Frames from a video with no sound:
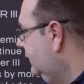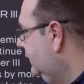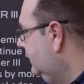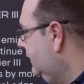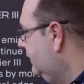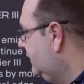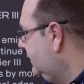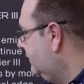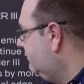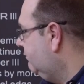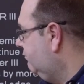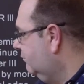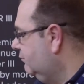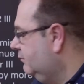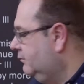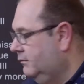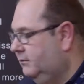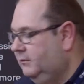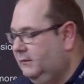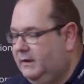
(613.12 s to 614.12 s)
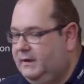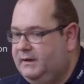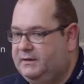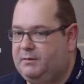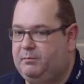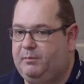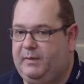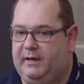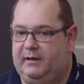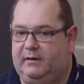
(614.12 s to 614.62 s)
This is
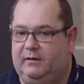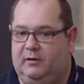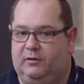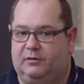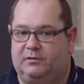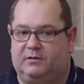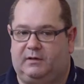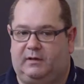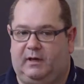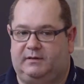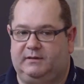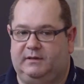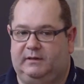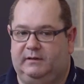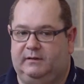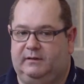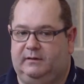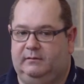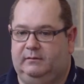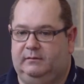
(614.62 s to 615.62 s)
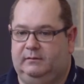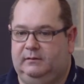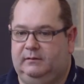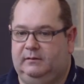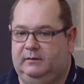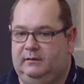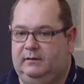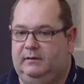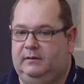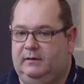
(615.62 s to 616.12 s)
a big cost cutting.
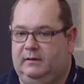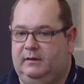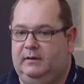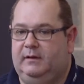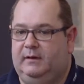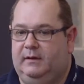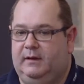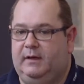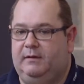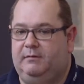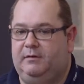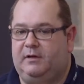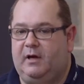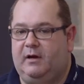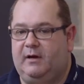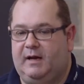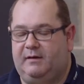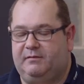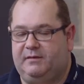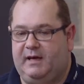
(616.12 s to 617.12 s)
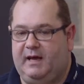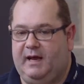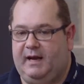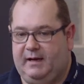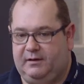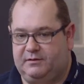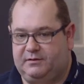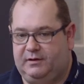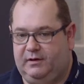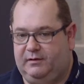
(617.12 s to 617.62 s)
If you don't have to get an
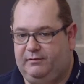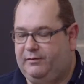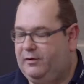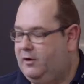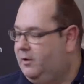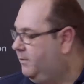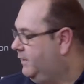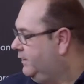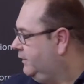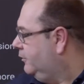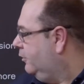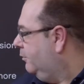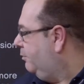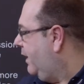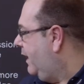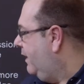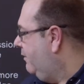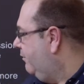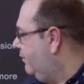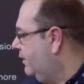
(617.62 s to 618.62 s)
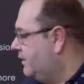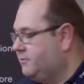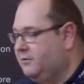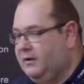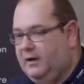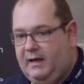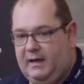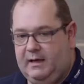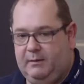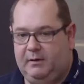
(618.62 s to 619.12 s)
outside firm in, you're not paying for extra
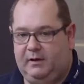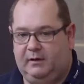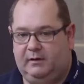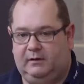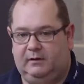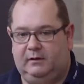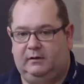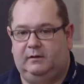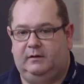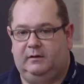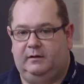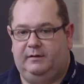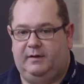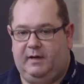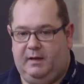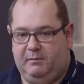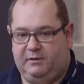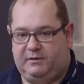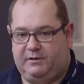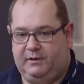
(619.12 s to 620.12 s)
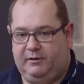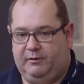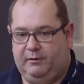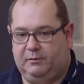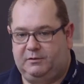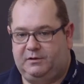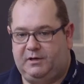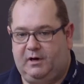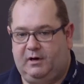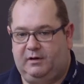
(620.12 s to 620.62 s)
labour, their material
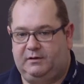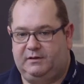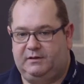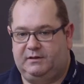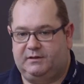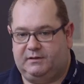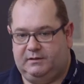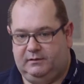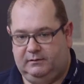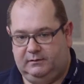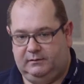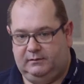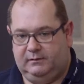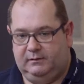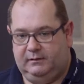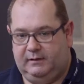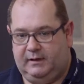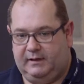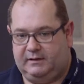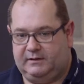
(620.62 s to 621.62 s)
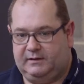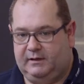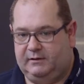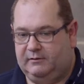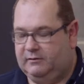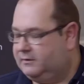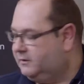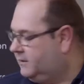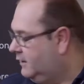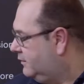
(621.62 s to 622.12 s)
charges,
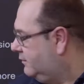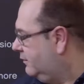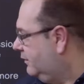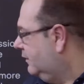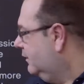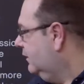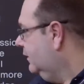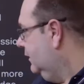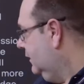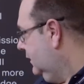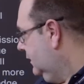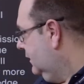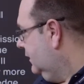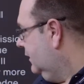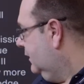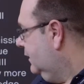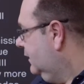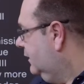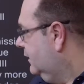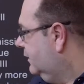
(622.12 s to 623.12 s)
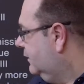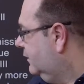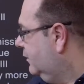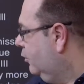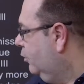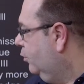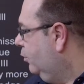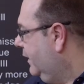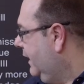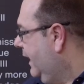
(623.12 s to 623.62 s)
etc., etc.
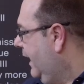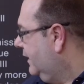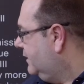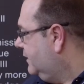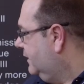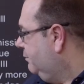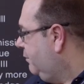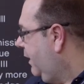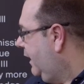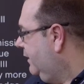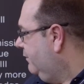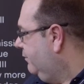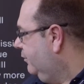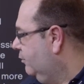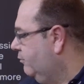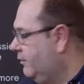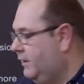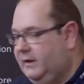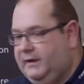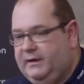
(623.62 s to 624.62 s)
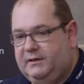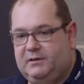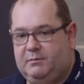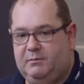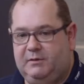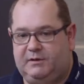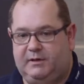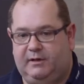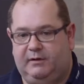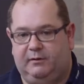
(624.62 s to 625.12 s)
All we actually pay for really is the
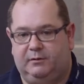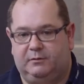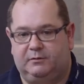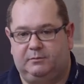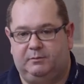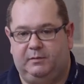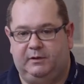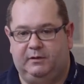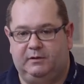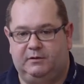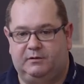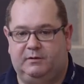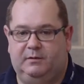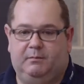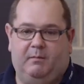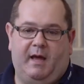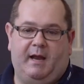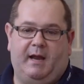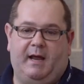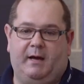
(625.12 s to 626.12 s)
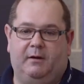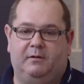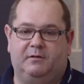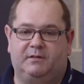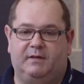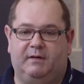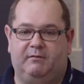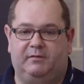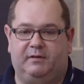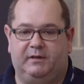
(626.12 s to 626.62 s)
materials, because the man hours
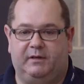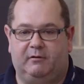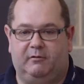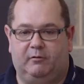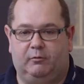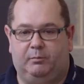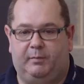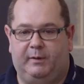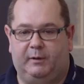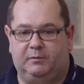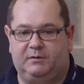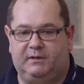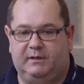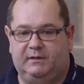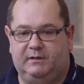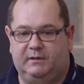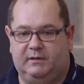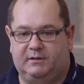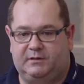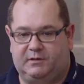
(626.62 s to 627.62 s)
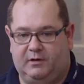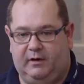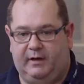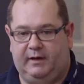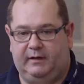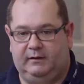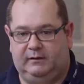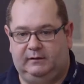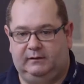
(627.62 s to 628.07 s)
and everything are all built into the site.